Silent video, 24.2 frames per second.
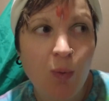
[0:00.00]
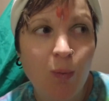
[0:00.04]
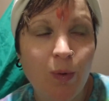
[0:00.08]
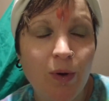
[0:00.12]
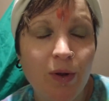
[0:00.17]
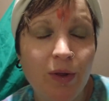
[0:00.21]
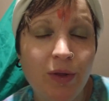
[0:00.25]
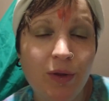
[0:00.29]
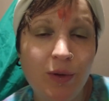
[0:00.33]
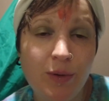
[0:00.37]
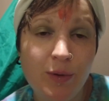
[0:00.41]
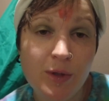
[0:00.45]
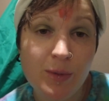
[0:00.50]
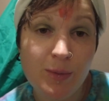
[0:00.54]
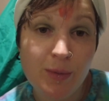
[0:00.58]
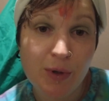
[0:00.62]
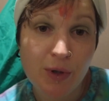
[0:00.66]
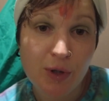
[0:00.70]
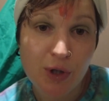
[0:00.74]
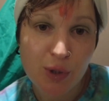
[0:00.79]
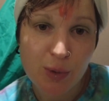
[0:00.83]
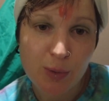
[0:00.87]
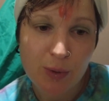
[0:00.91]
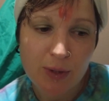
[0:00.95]
with new
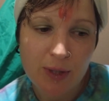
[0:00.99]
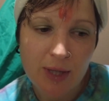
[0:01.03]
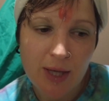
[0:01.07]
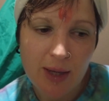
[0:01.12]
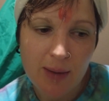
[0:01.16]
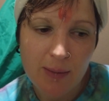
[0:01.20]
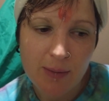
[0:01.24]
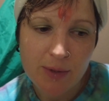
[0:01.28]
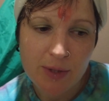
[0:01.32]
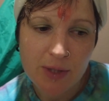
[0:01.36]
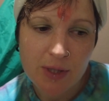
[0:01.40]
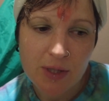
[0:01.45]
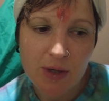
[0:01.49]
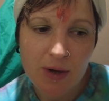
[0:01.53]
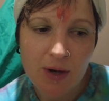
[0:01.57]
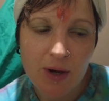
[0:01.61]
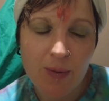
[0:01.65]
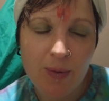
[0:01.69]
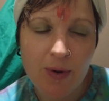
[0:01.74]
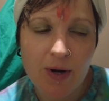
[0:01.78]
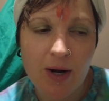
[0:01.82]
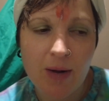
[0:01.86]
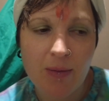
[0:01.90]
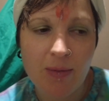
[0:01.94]
spiritual names. So I
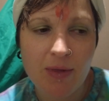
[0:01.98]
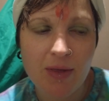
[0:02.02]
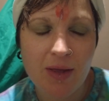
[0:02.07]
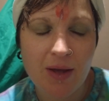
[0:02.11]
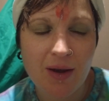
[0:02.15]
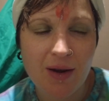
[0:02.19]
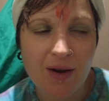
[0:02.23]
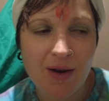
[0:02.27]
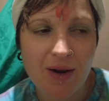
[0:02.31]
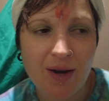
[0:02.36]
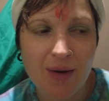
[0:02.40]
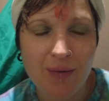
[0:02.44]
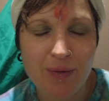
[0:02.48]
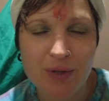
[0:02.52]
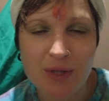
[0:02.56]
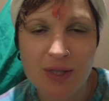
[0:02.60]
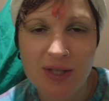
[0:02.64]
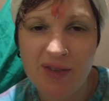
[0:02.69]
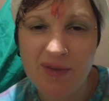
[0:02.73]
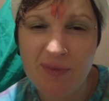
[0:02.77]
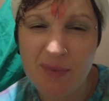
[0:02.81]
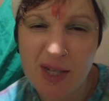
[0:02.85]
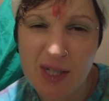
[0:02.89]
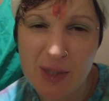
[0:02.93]
went up there and
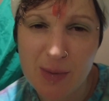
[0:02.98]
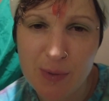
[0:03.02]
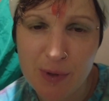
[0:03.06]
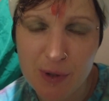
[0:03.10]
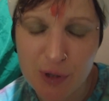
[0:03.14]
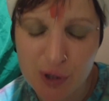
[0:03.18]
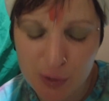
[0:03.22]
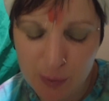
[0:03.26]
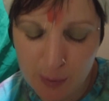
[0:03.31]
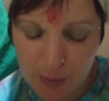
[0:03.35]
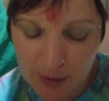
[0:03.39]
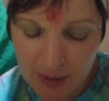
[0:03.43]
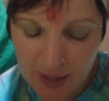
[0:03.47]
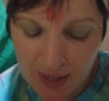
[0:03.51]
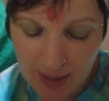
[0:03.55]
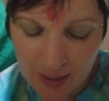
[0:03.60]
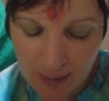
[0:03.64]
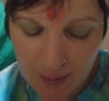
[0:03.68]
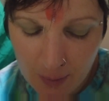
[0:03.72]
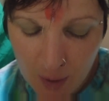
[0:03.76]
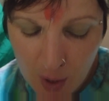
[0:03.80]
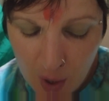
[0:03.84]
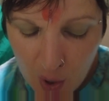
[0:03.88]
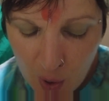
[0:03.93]
received my spiritual
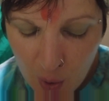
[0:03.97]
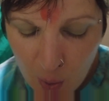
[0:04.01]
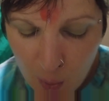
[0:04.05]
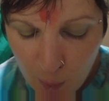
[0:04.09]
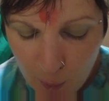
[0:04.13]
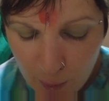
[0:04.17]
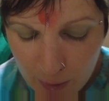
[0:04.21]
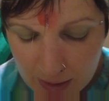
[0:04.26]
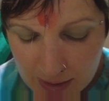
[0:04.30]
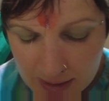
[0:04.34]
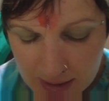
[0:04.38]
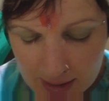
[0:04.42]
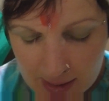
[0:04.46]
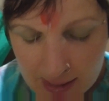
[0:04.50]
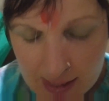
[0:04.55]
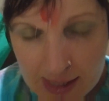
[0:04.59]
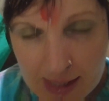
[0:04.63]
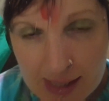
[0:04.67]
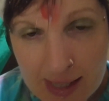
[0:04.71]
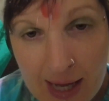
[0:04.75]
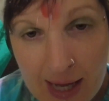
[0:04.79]
name, which is